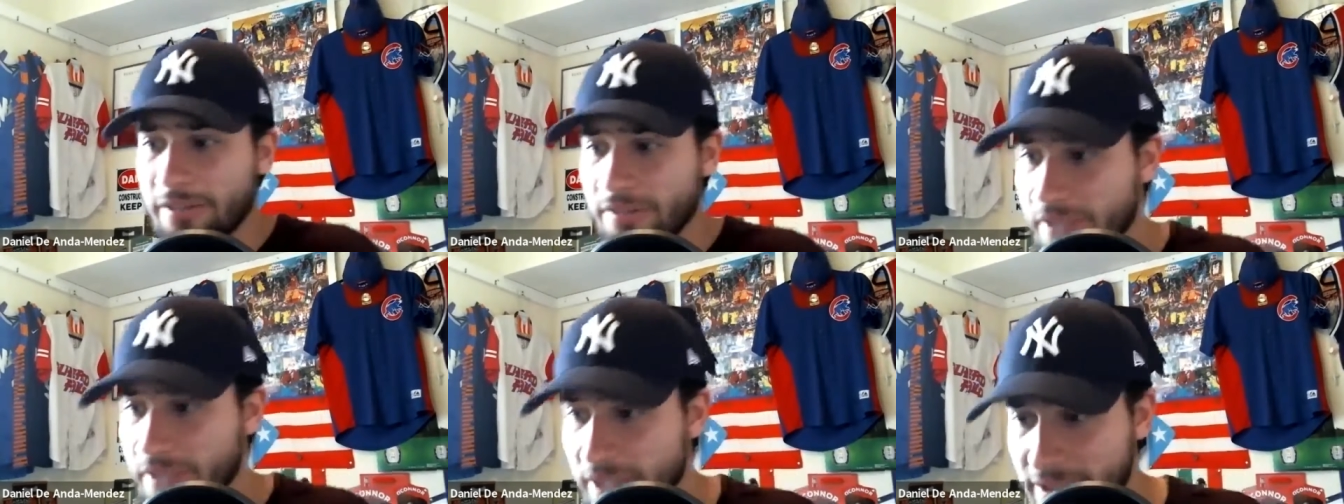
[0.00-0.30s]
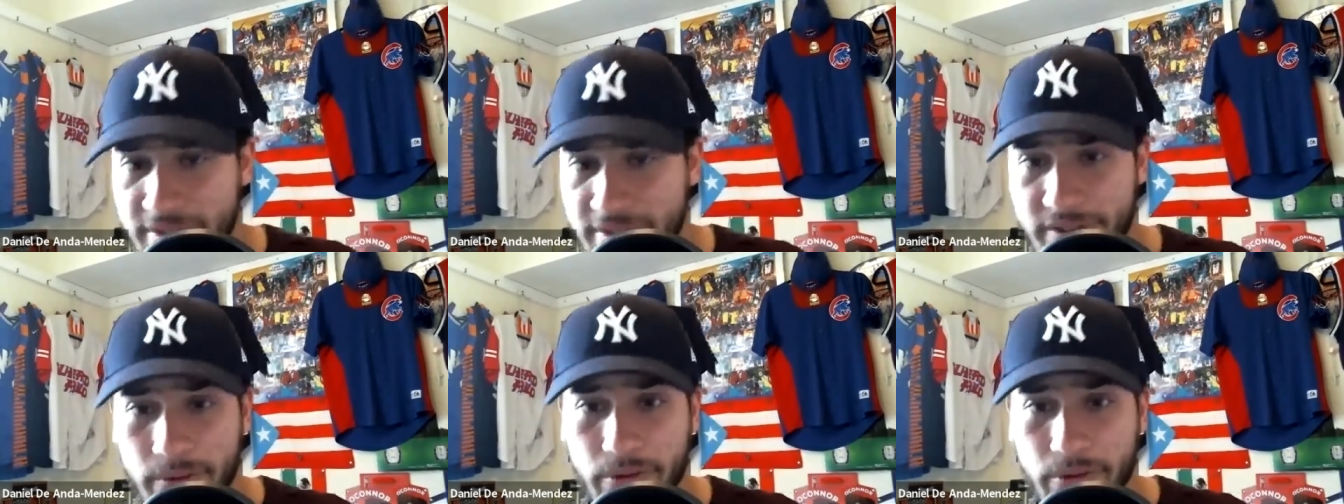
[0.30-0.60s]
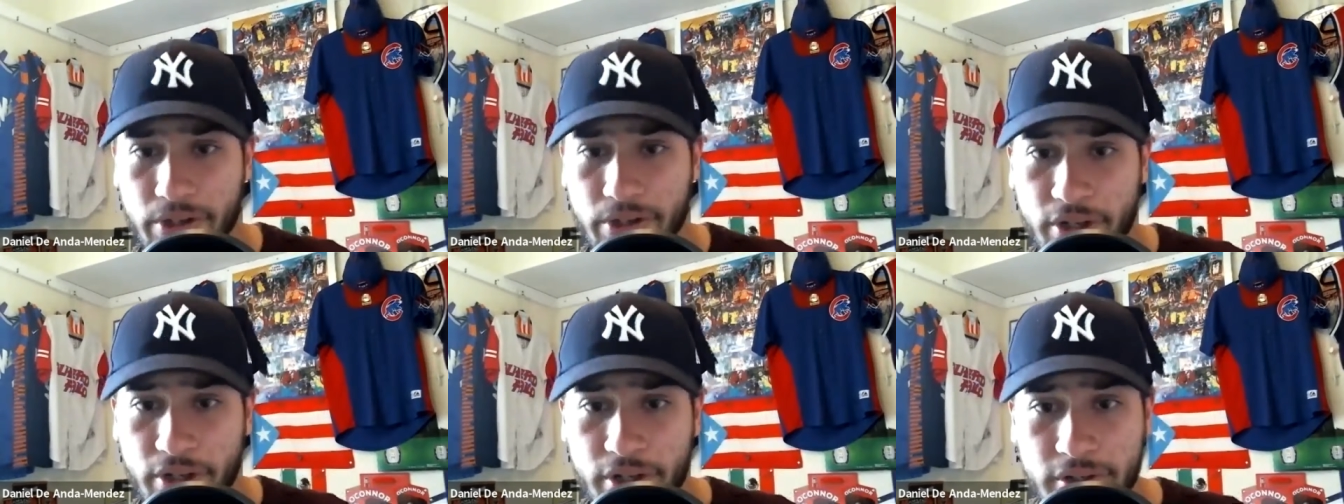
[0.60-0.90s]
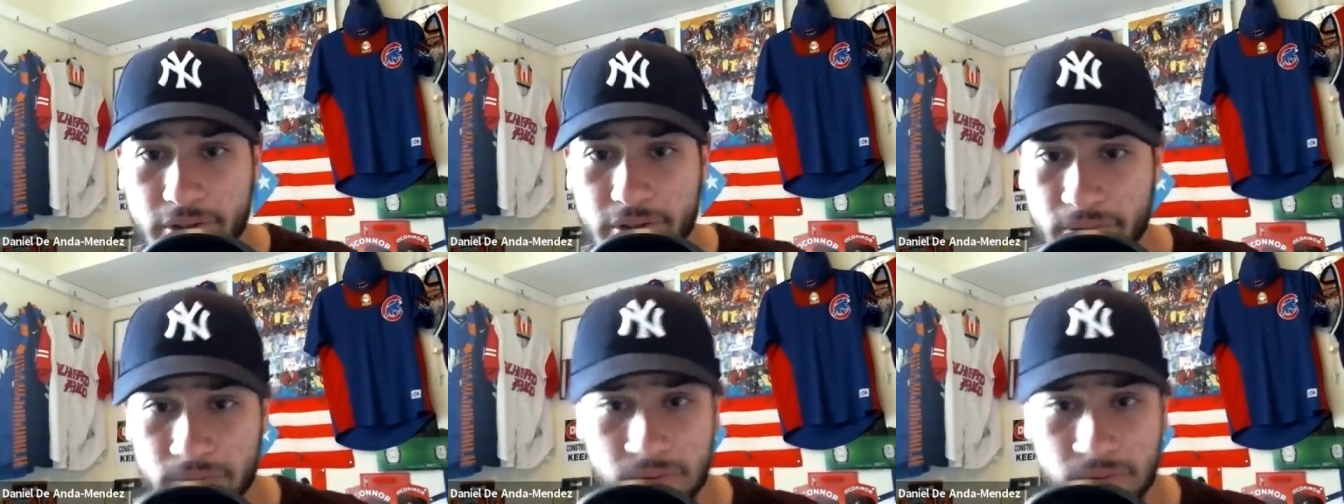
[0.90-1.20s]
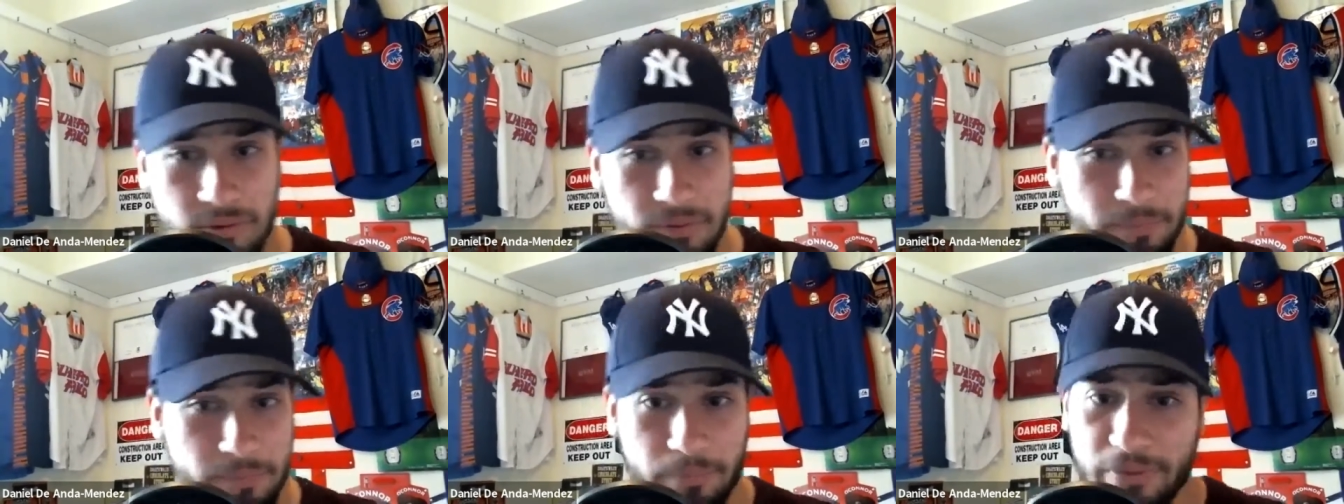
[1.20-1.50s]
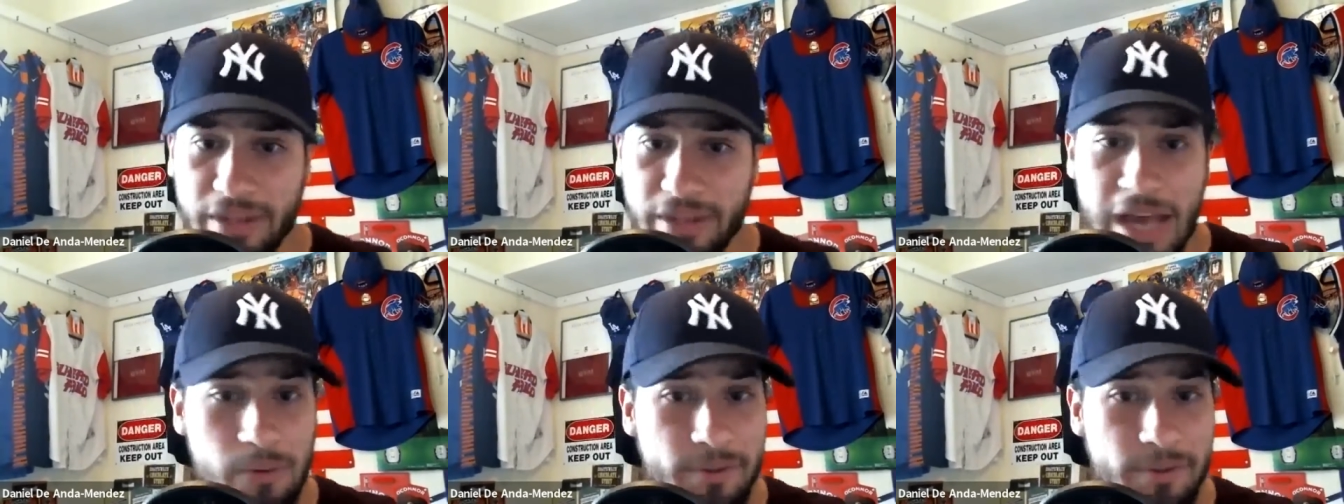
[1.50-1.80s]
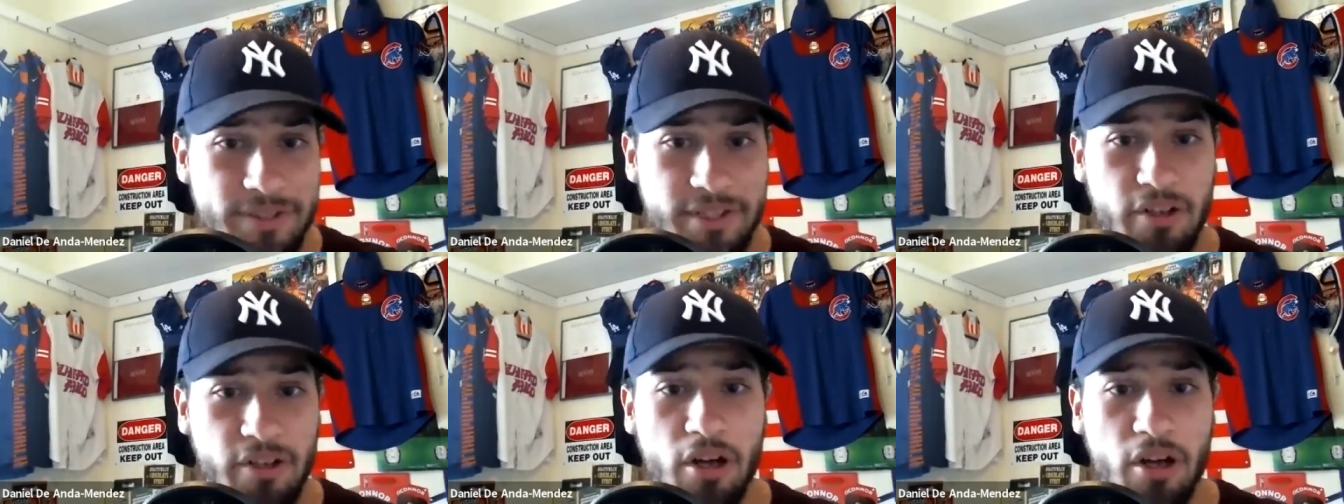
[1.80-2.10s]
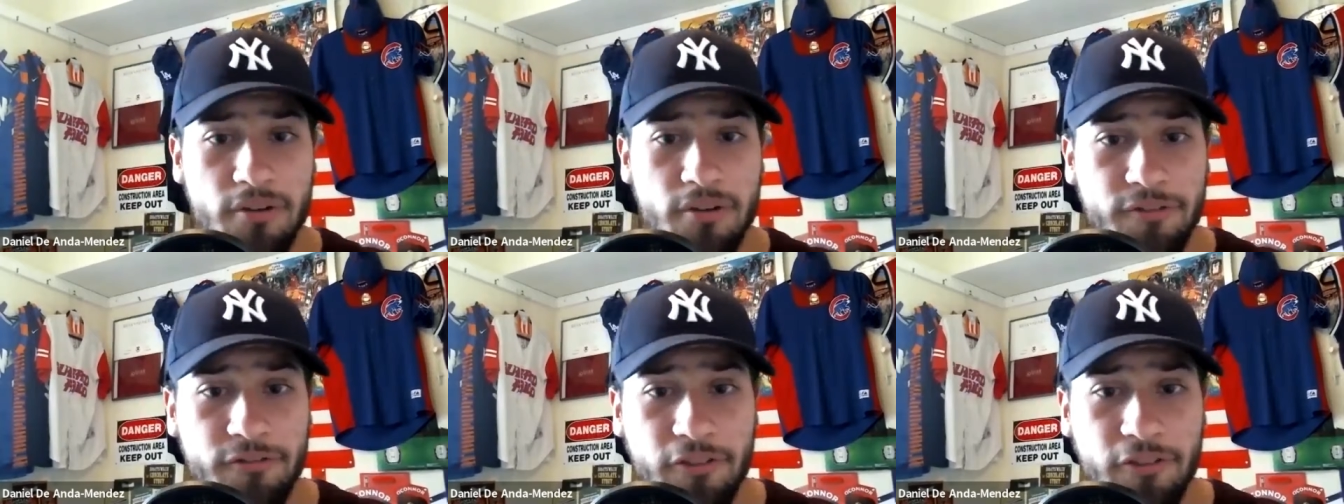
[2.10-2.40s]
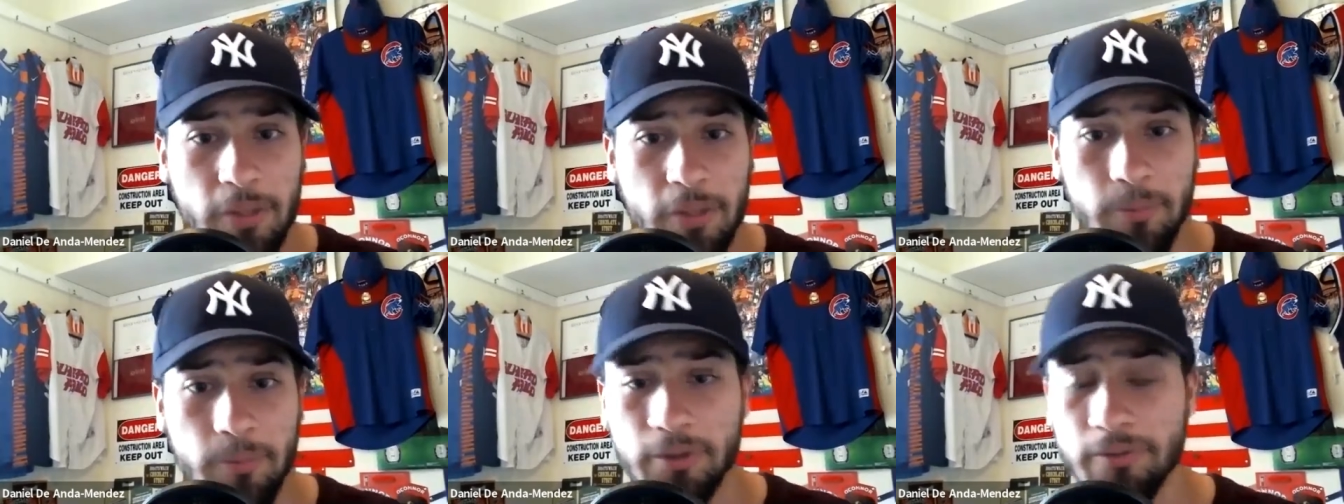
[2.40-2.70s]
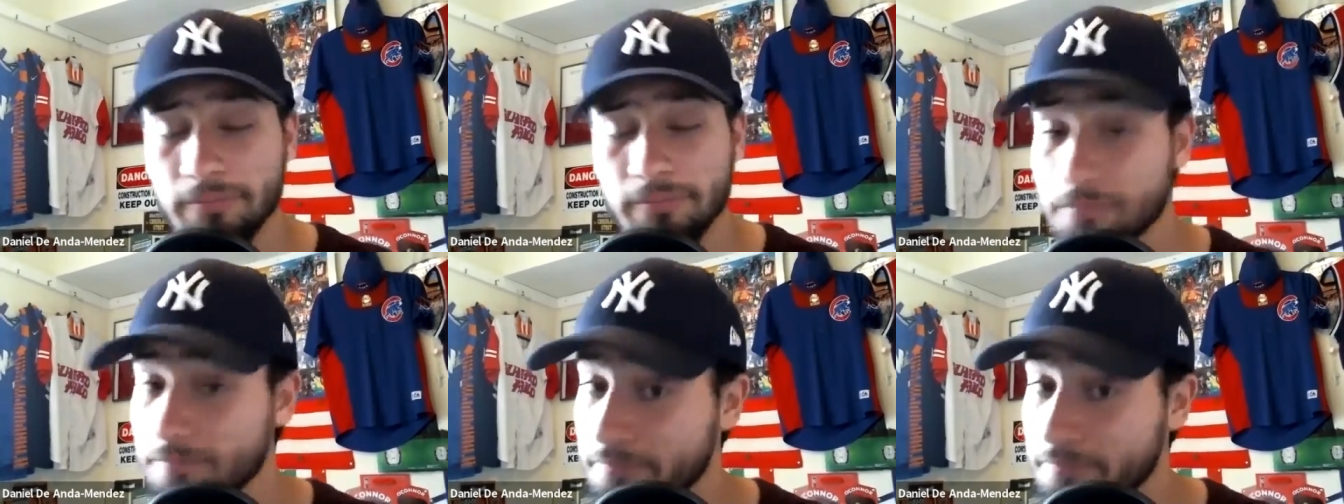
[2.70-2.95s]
Kid's still young. That was a Hall of Famer.